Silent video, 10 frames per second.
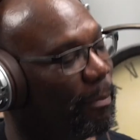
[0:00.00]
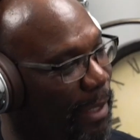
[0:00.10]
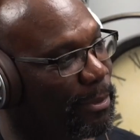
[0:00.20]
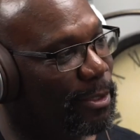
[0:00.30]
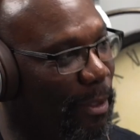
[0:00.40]

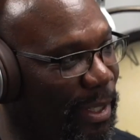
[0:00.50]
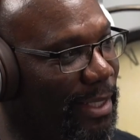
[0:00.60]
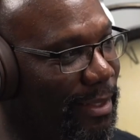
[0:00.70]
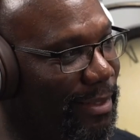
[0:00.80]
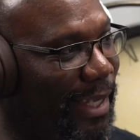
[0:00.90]
people's
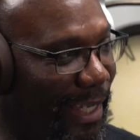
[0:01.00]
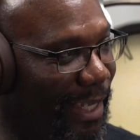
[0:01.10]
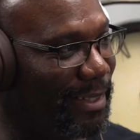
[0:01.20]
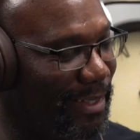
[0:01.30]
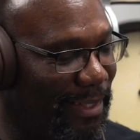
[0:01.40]
opinions, I
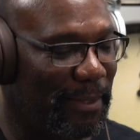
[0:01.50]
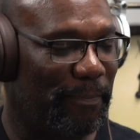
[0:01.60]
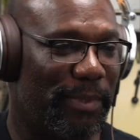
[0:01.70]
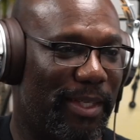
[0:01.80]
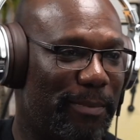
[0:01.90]
guess.
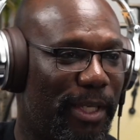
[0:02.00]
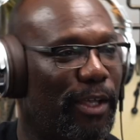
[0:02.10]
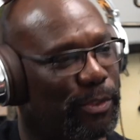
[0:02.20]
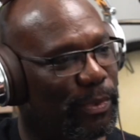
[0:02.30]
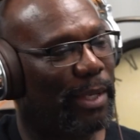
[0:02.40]

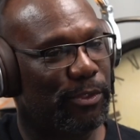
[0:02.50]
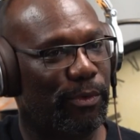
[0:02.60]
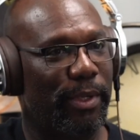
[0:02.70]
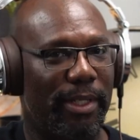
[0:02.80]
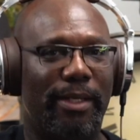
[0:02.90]
Because when I was
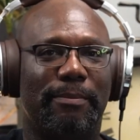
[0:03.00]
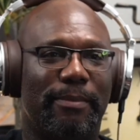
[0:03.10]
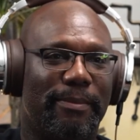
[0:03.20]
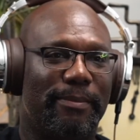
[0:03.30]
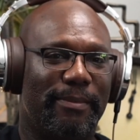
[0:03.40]
growing
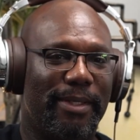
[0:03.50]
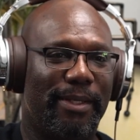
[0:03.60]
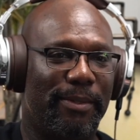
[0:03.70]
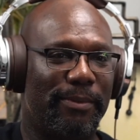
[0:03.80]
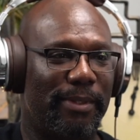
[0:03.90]
up,
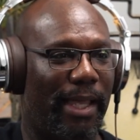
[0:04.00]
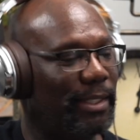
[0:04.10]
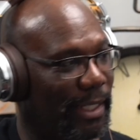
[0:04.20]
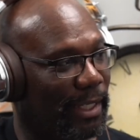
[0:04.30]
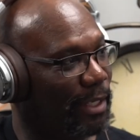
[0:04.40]

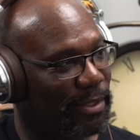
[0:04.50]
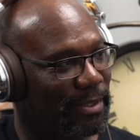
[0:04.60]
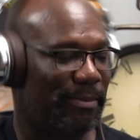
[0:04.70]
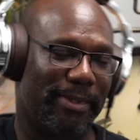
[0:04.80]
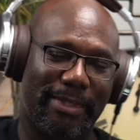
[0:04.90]
I sang.
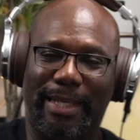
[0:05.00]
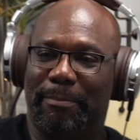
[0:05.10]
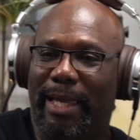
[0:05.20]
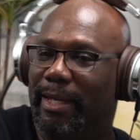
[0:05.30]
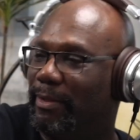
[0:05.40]
It's
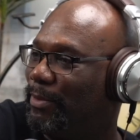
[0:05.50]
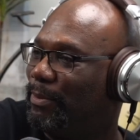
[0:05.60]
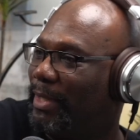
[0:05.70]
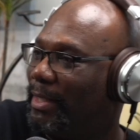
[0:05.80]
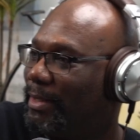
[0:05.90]
not my
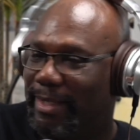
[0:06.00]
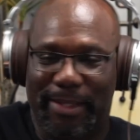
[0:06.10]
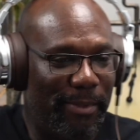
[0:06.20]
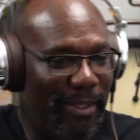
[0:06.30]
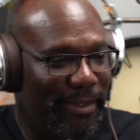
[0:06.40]
interview, right? It's
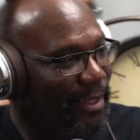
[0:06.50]
not about